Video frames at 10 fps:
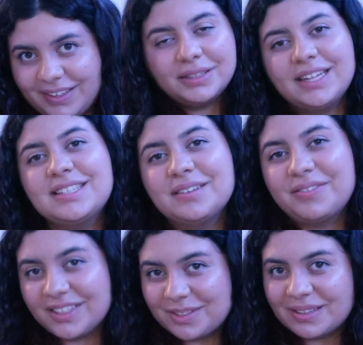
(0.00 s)
But that's it
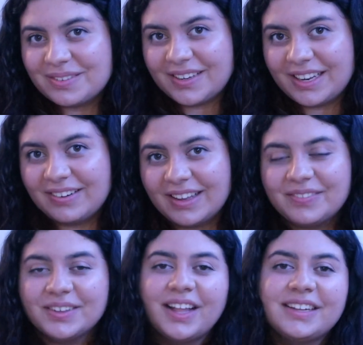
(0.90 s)
for this week's video.
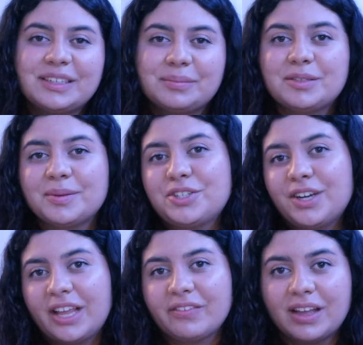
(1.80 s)
If you liked it, please make sure
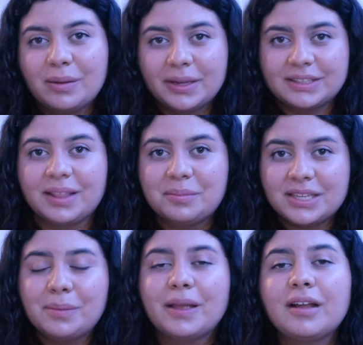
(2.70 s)
to give it a big thumbs
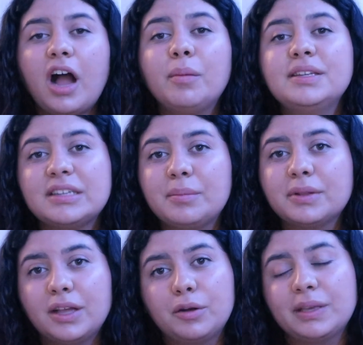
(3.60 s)
up and comment down
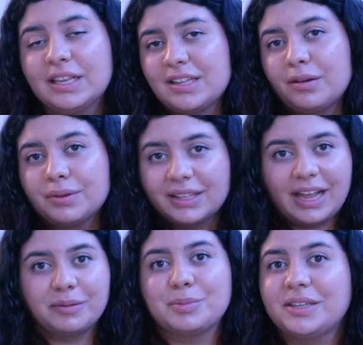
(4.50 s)
below because that really
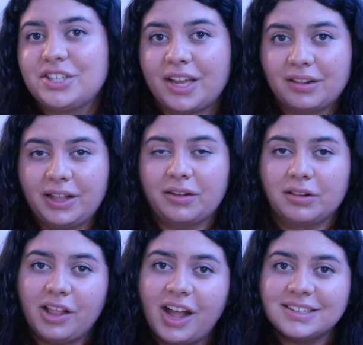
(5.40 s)
helps my channel out a
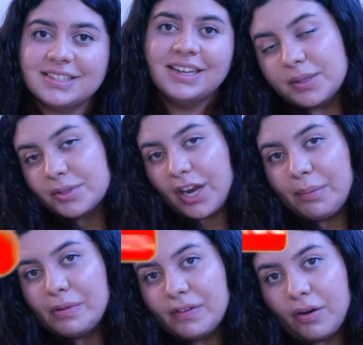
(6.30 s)
lot.
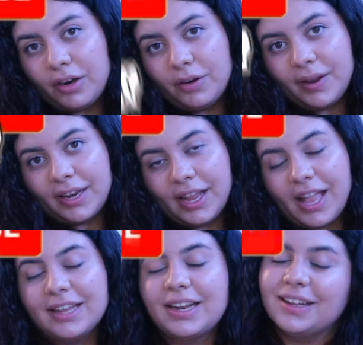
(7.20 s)
Subscribe if you aren't already,
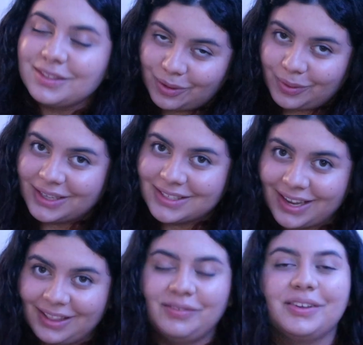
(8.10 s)
and as always,
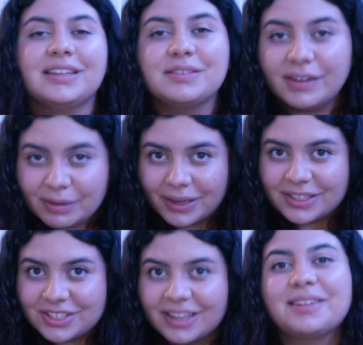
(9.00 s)
I love you guys very
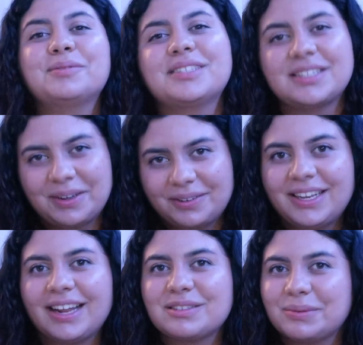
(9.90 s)
much and I will see you on
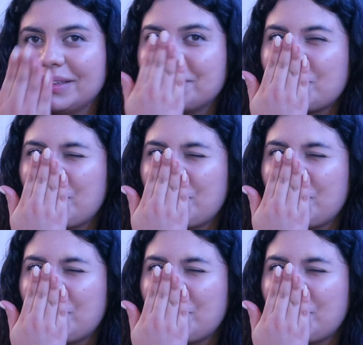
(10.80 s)
the next one.